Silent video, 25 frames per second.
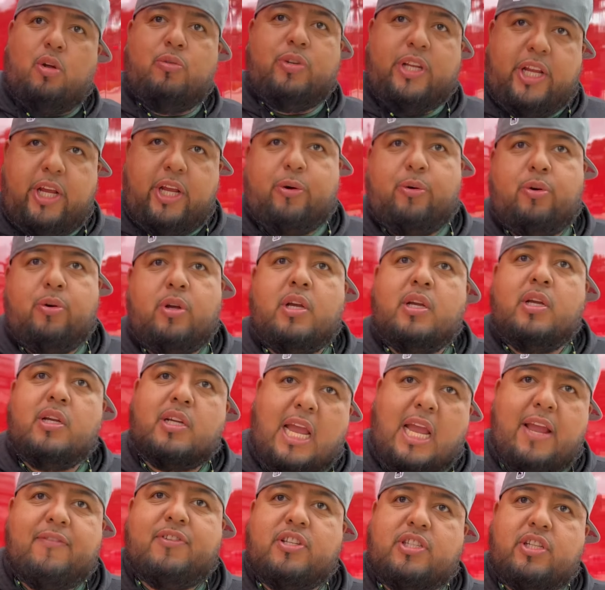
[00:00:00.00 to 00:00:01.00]
O'Neal. Well,
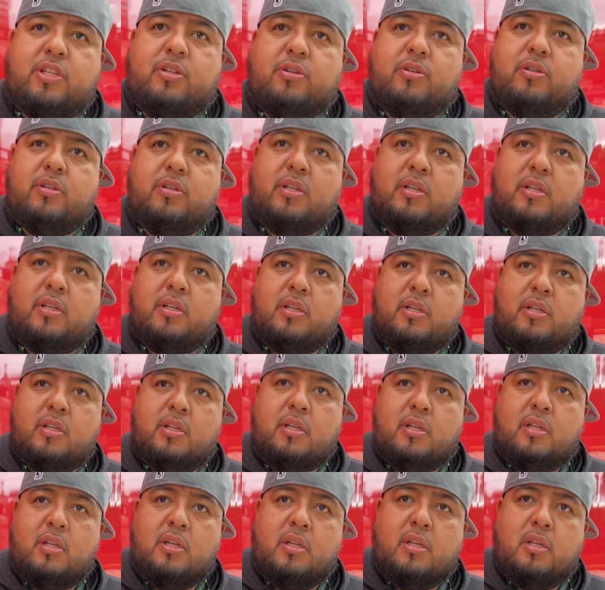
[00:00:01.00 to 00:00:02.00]
because I was trying to get you to
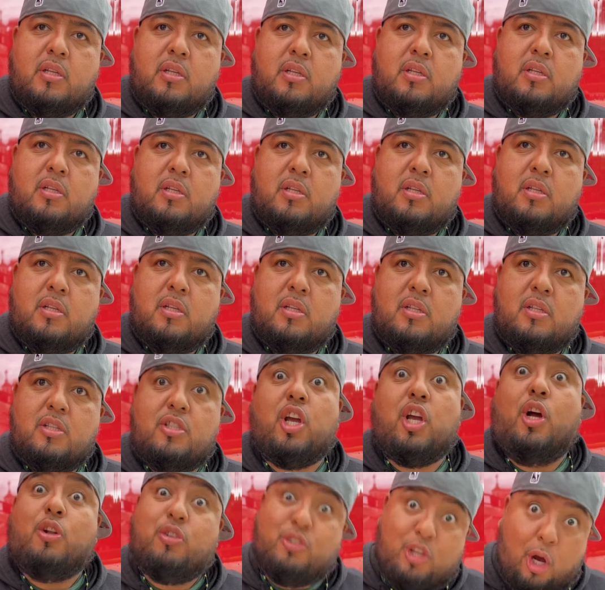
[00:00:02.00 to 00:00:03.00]
don't. Hey, no,
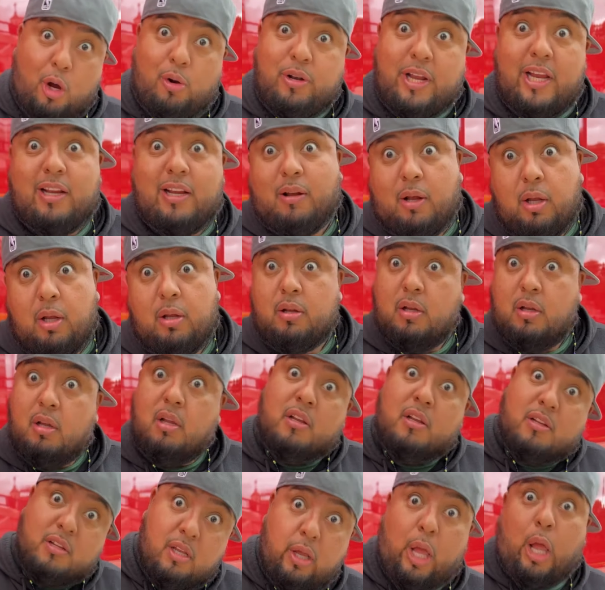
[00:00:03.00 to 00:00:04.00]
so Shaquille O'Neal
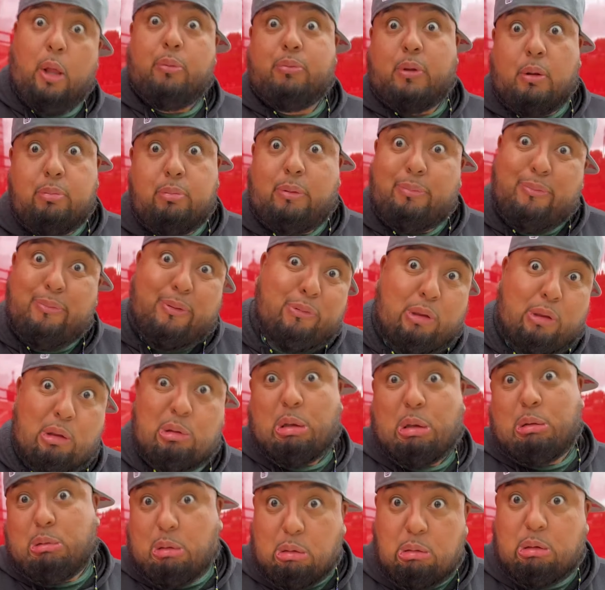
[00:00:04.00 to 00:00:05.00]
gave me these these
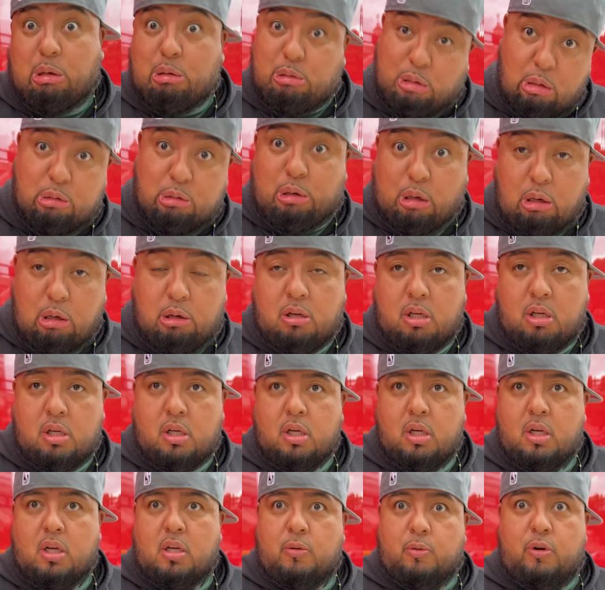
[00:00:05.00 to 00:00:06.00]
slides, sir.
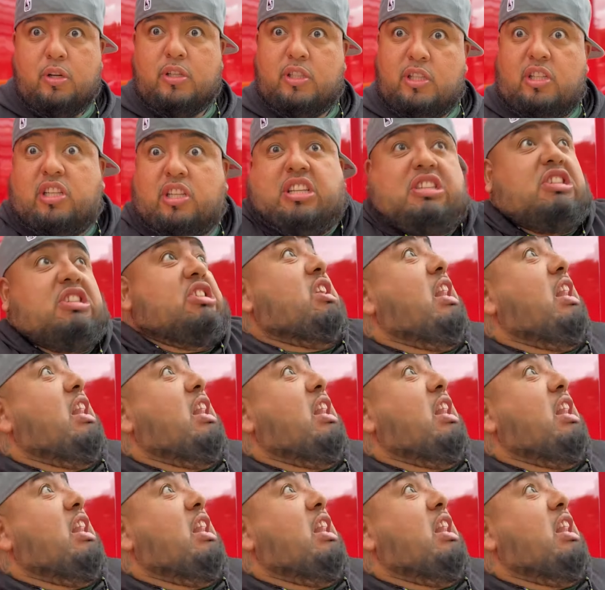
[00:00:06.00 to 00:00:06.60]
I'm saying. Just